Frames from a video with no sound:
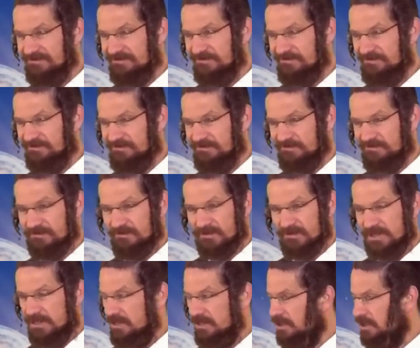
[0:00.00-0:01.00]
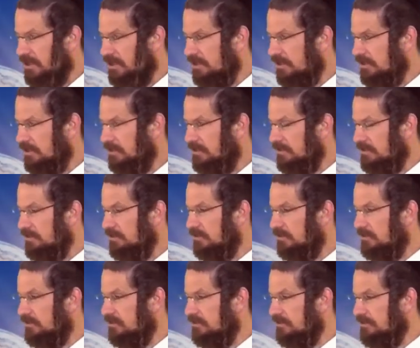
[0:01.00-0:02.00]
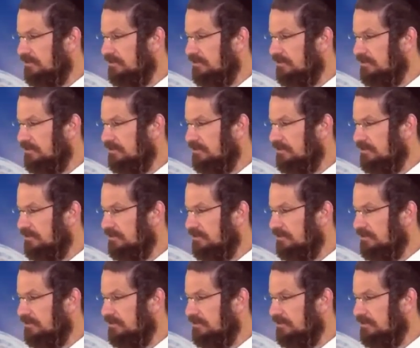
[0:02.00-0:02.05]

(silence)